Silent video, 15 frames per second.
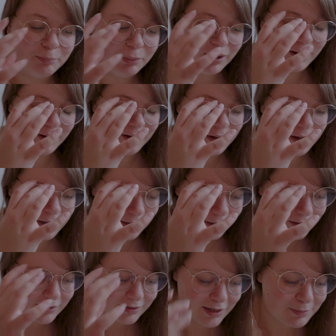but
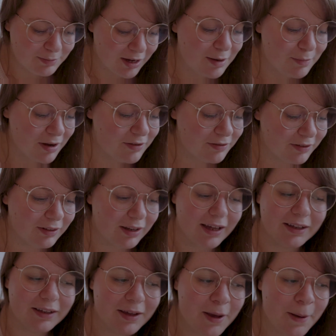at the same time, I feel
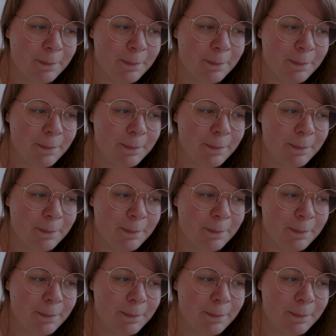like